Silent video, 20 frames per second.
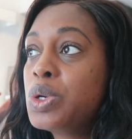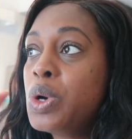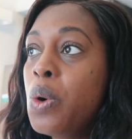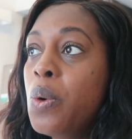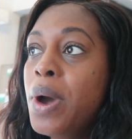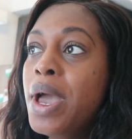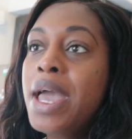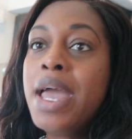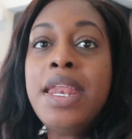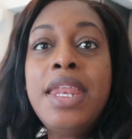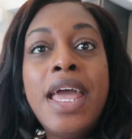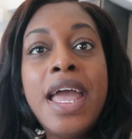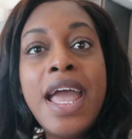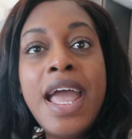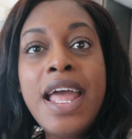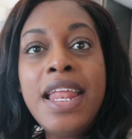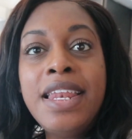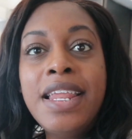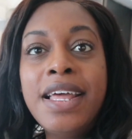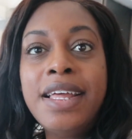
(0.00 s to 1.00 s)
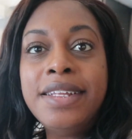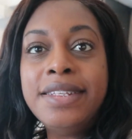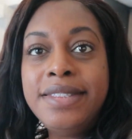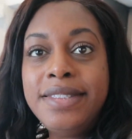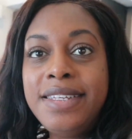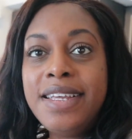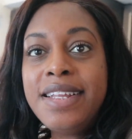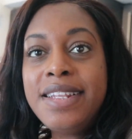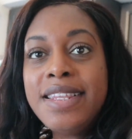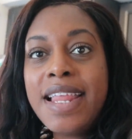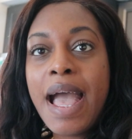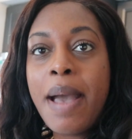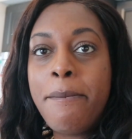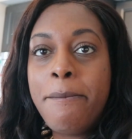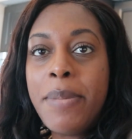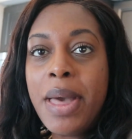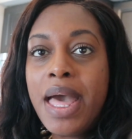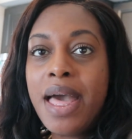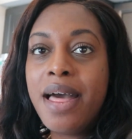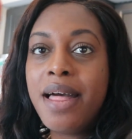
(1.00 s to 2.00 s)
Go ahead and ding
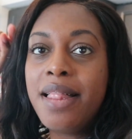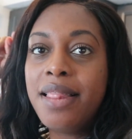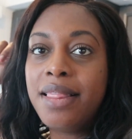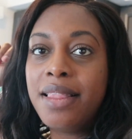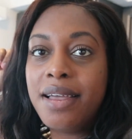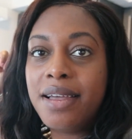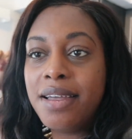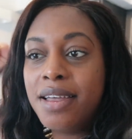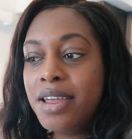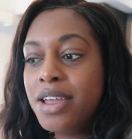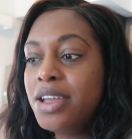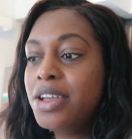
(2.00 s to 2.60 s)
that bell.